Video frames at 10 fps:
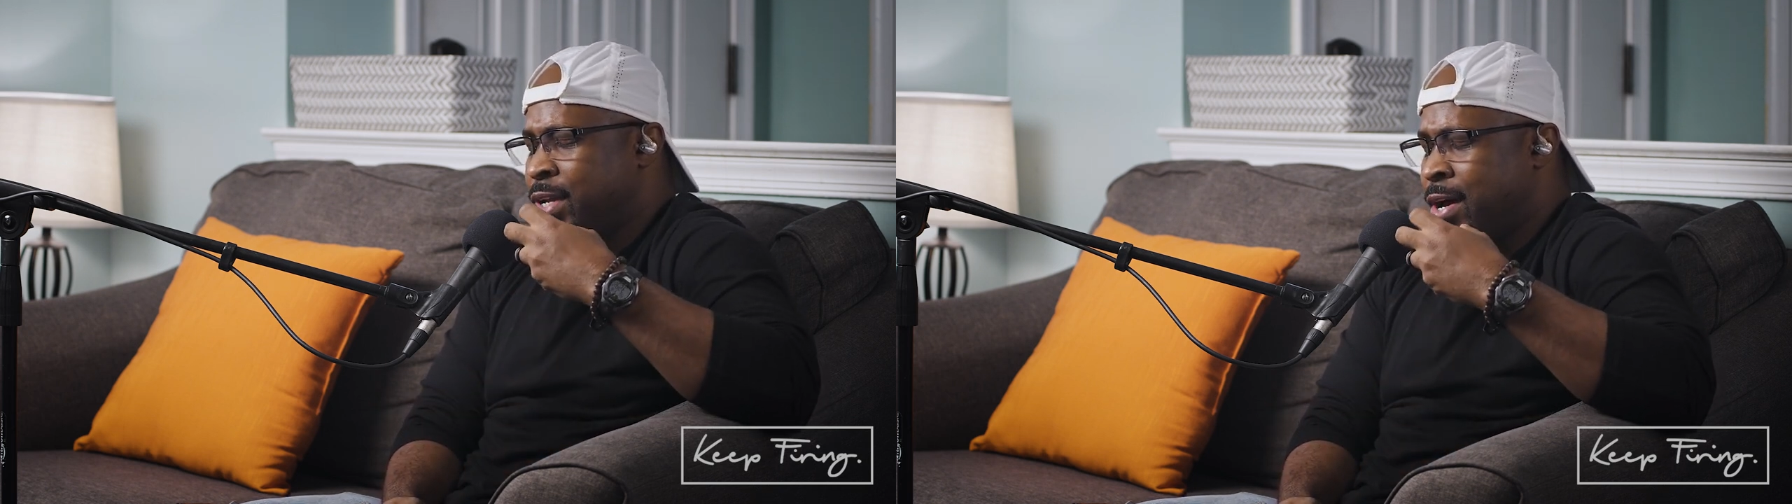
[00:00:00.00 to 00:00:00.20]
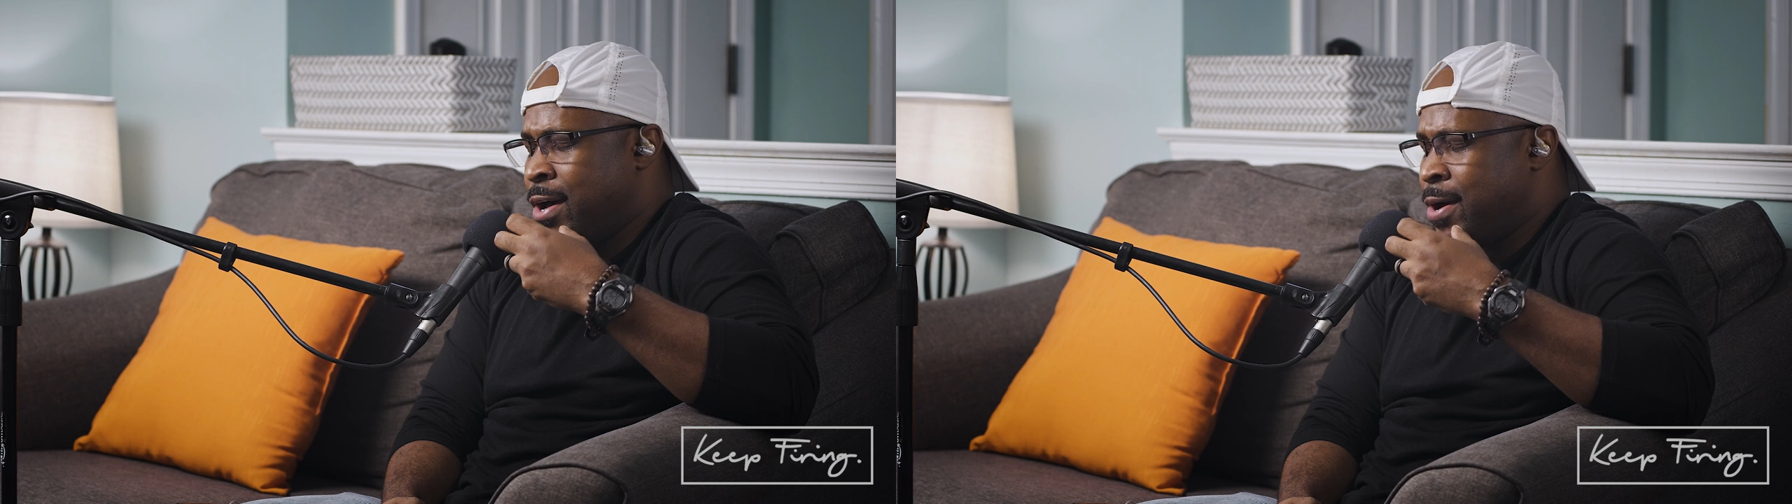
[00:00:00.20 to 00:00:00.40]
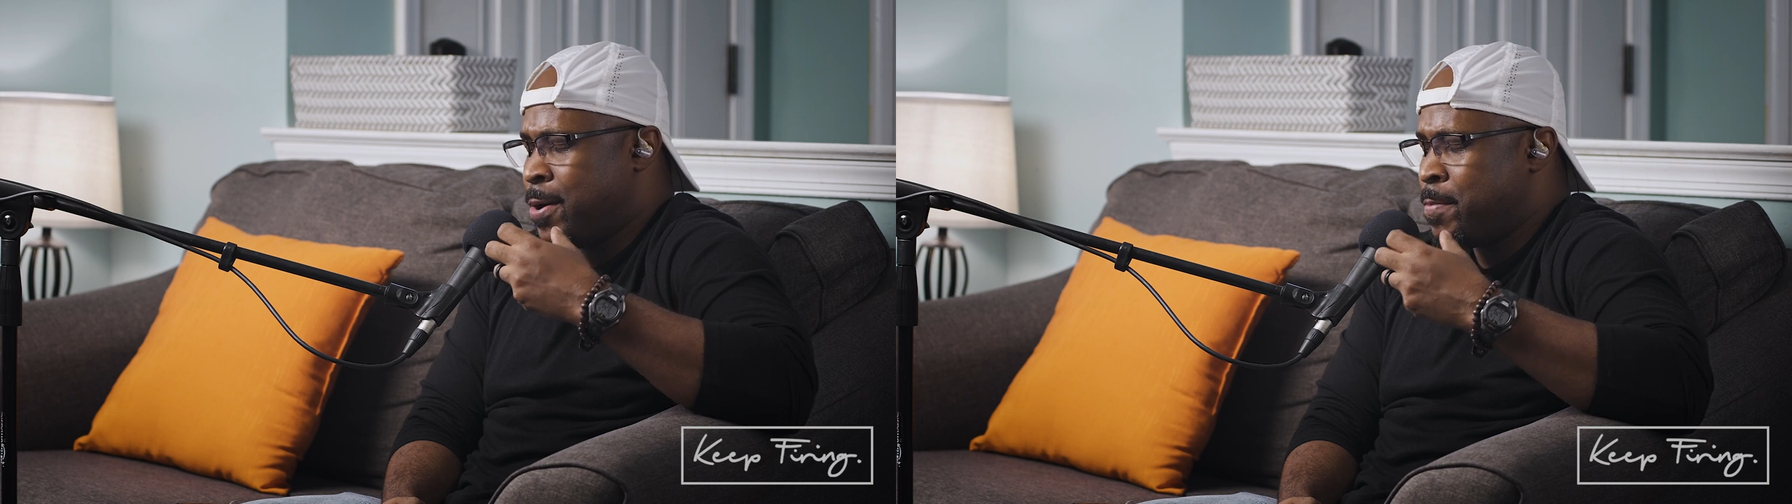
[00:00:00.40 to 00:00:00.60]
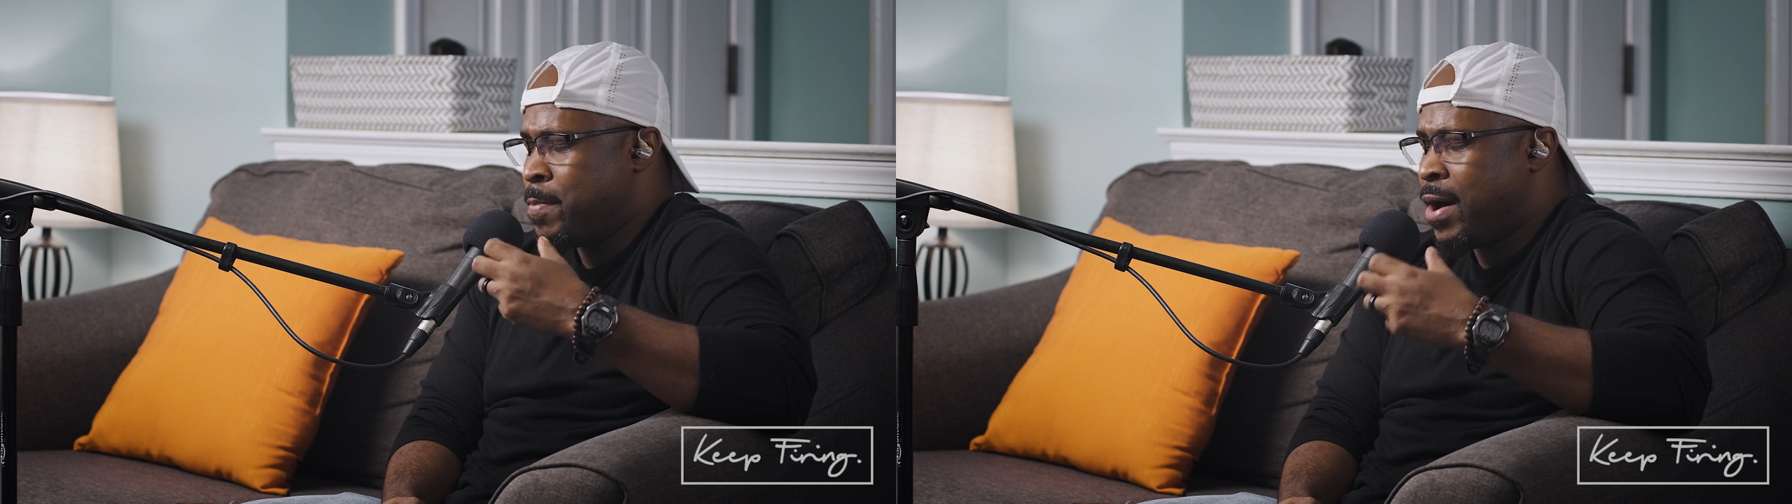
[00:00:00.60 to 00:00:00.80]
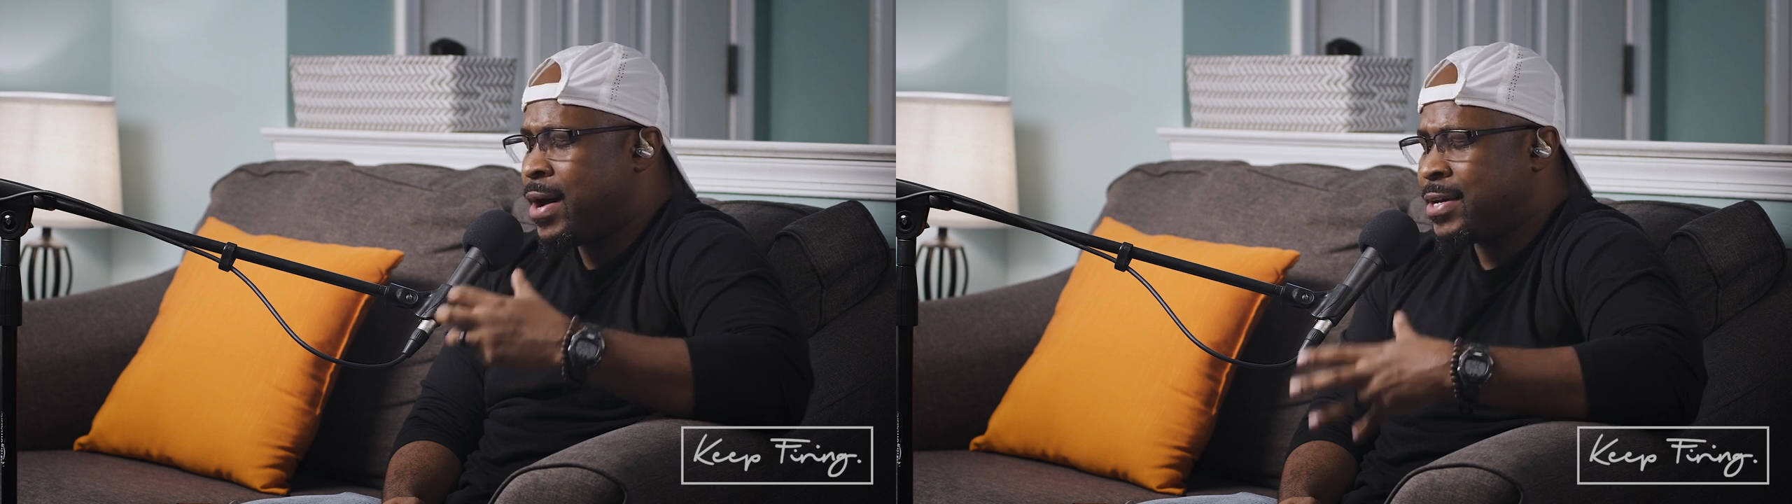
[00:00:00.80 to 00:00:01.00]

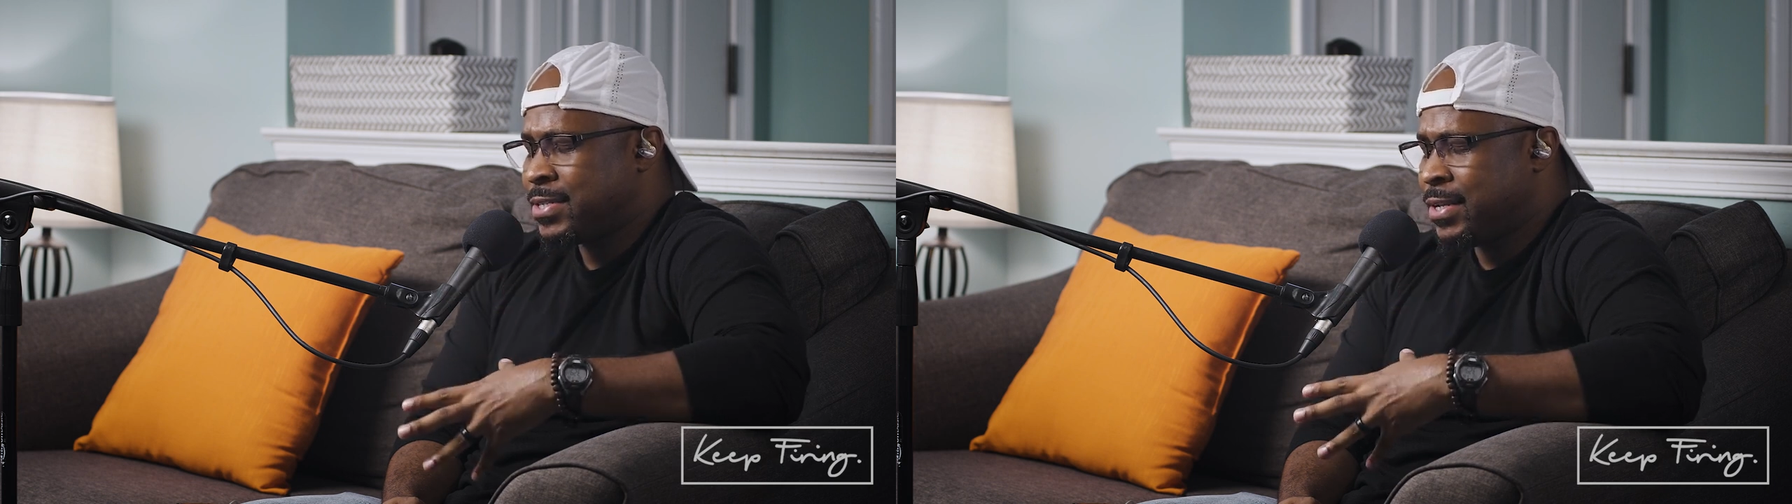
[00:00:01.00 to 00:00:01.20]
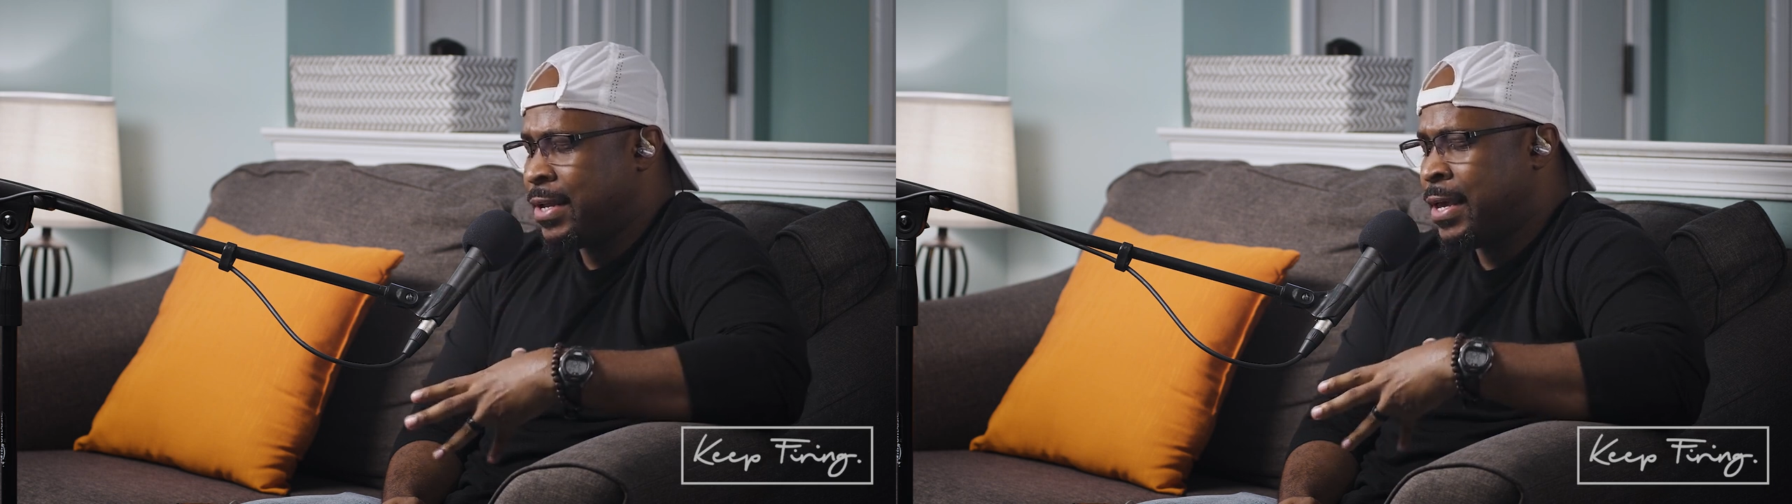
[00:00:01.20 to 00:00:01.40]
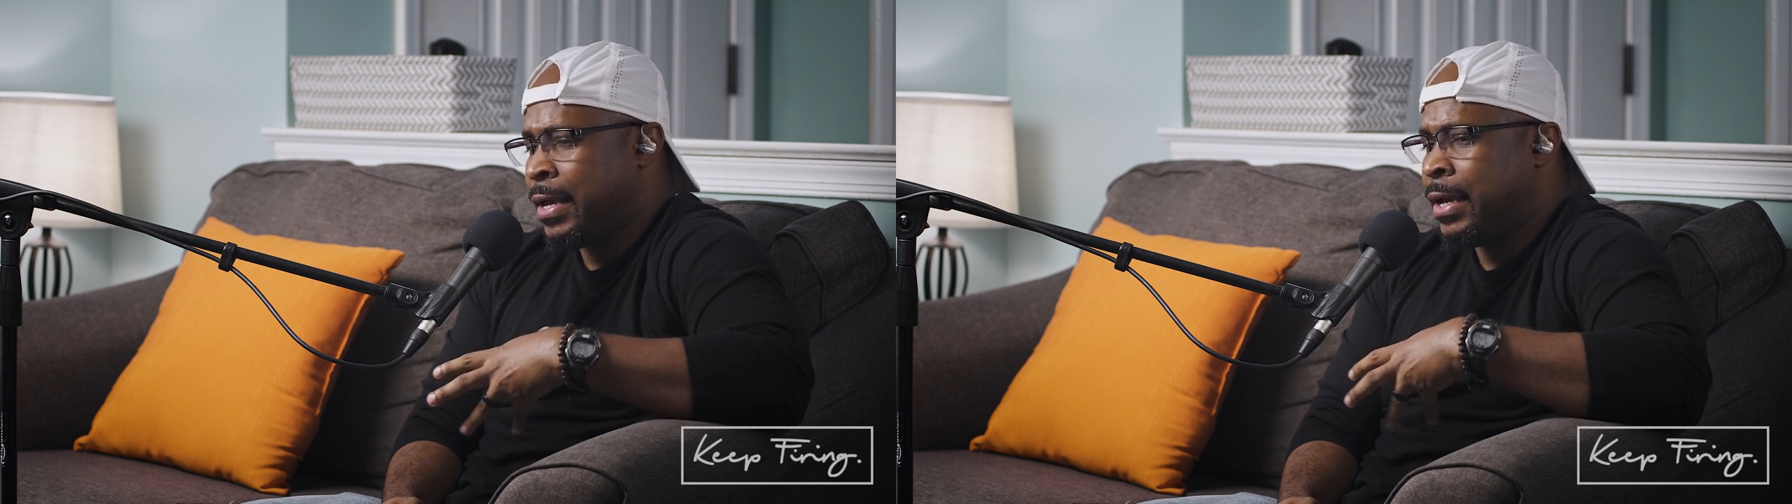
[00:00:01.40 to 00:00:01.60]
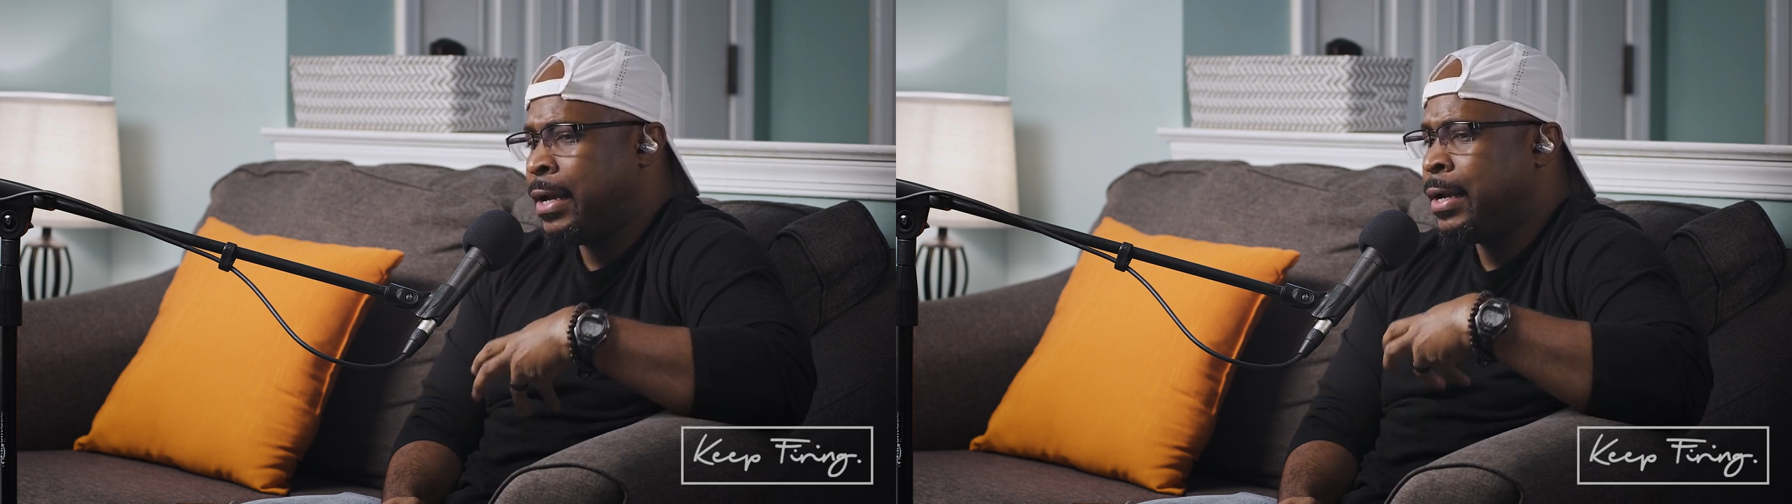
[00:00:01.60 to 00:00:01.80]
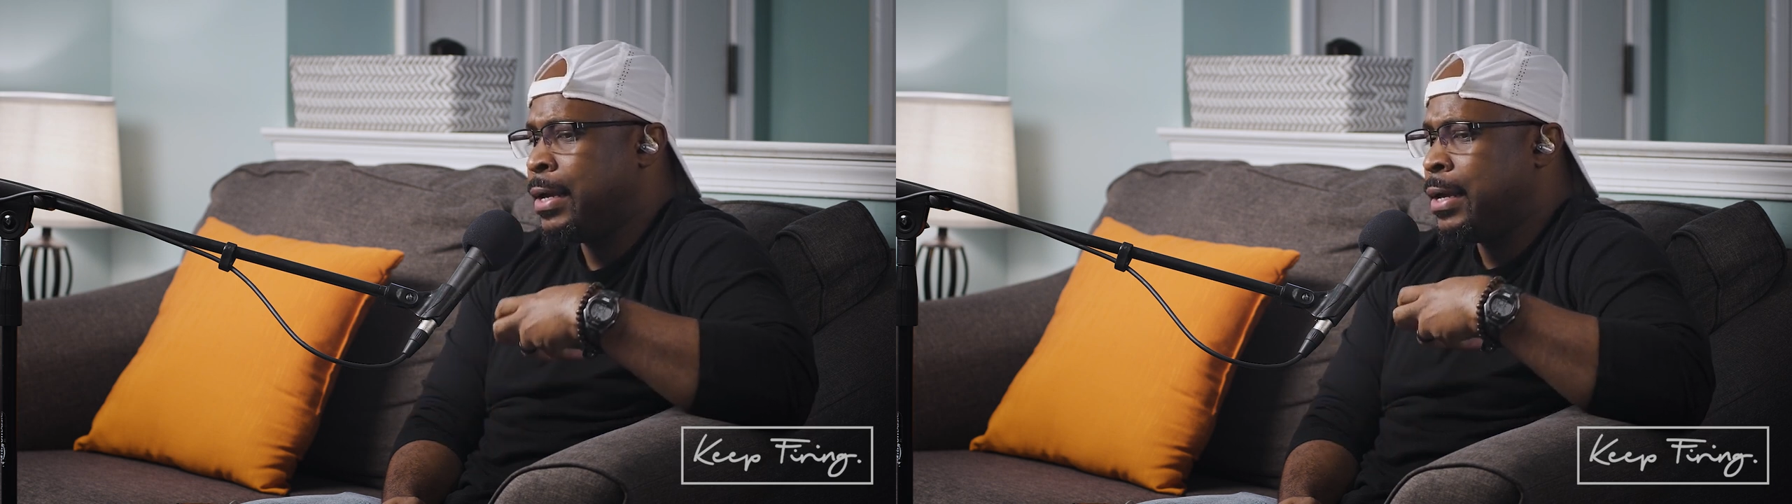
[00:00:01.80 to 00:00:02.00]

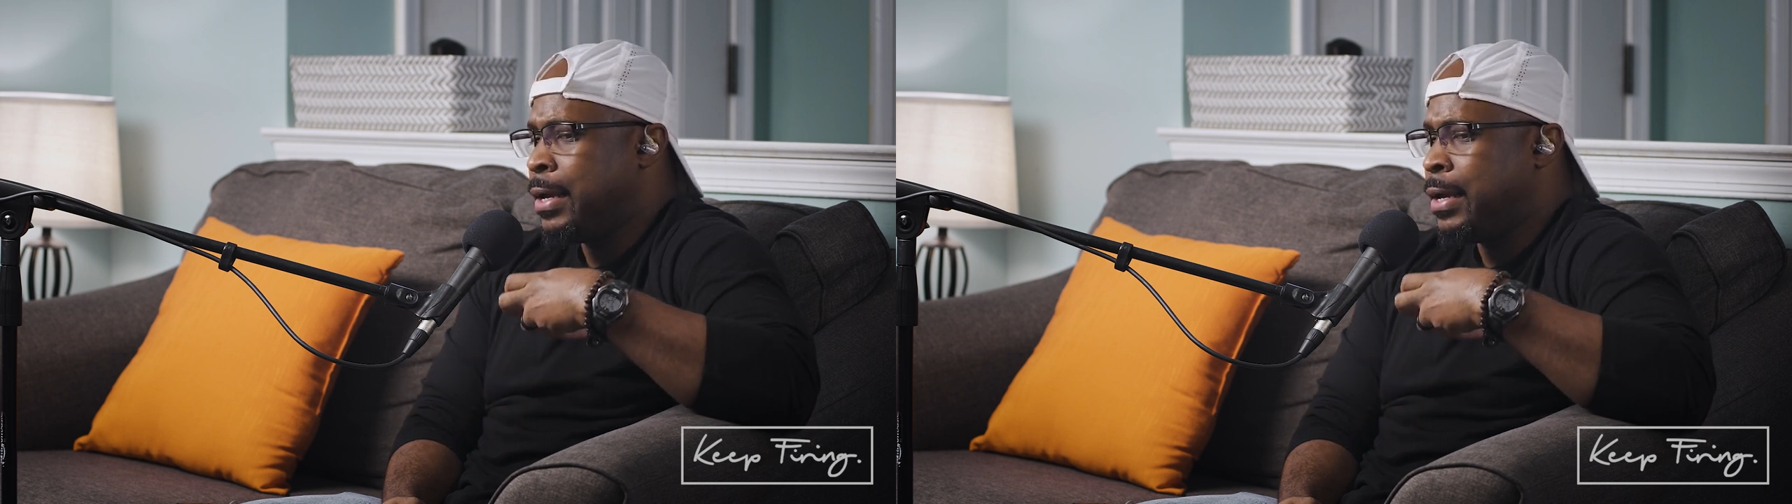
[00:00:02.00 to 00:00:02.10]
hustling,